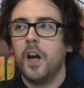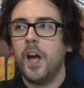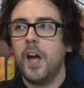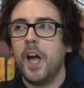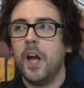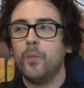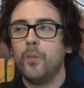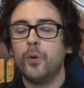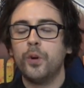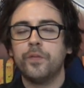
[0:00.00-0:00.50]

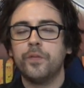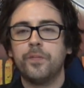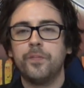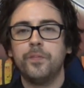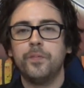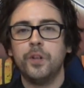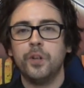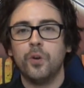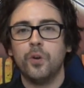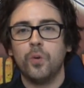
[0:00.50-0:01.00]
It would have,
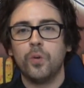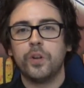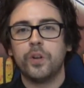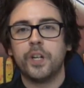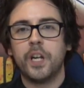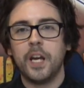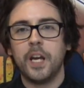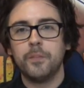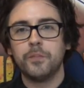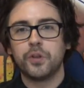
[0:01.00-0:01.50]
you know,
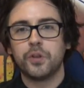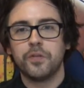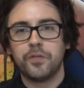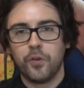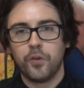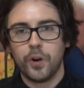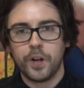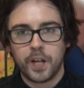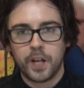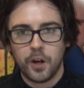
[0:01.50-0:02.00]
games of
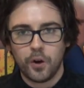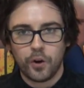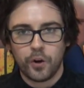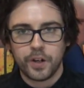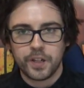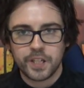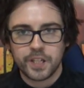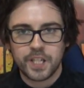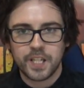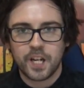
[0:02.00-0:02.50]
40k
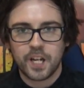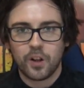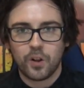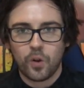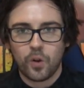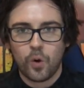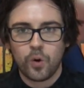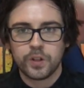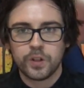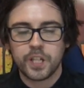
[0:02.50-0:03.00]
already take a
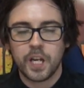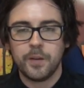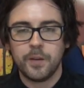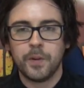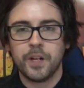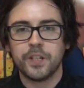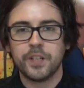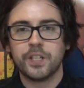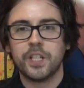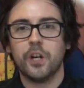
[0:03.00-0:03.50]
long time
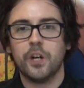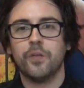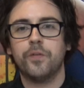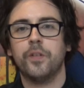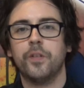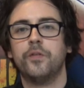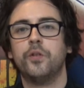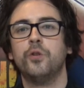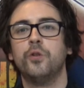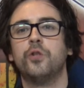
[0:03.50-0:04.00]
in itself.
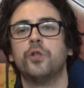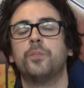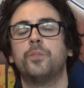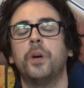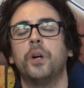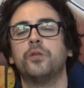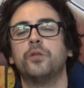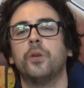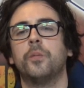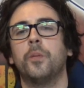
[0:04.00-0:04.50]
If you just
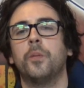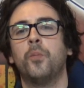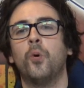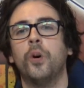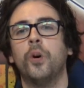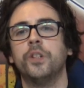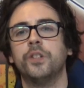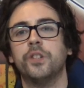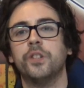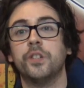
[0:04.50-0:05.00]
built up the
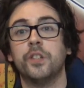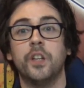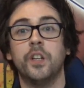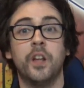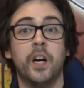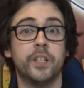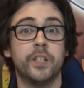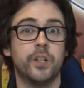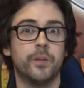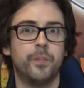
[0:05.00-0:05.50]
points and say
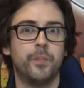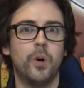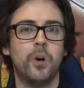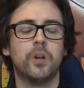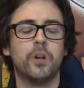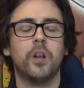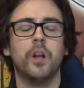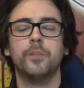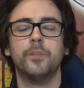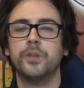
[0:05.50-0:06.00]
that's
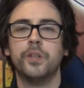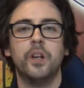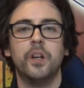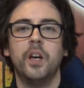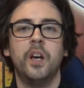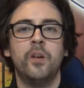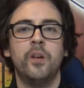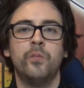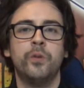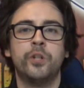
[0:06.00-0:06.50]
Apocalypse,
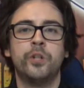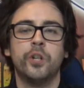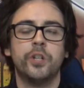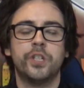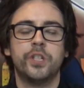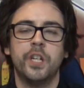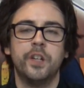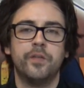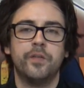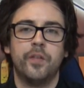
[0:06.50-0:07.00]
it would
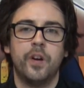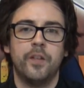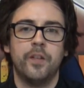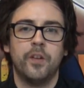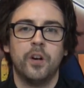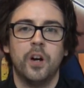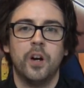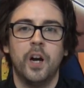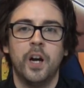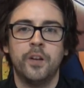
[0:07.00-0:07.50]
just take
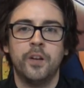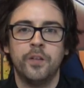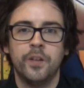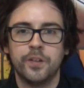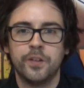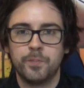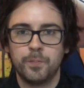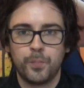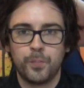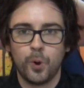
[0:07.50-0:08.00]
forever and
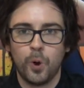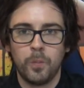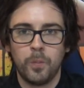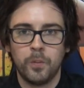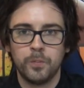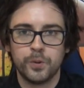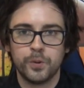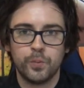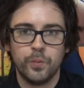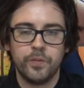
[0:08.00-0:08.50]
the
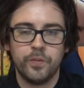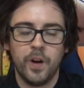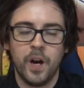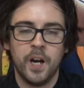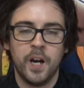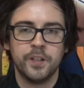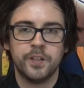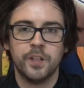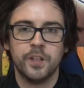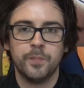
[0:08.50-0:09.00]
problems we've
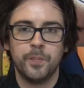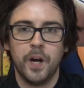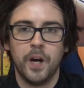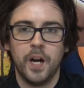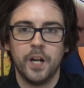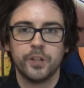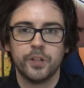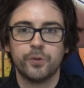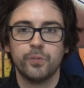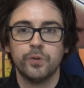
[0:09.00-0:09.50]
had in the
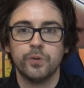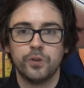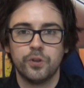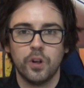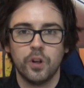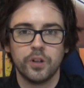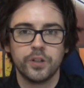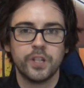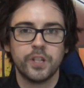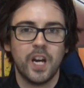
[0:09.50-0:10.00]
past would
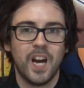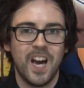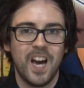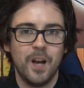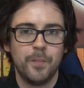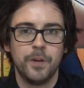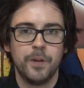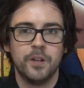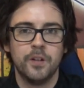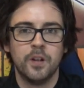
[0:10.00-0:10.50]
just
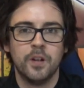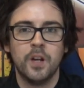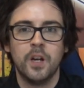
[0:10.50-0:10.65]
happen.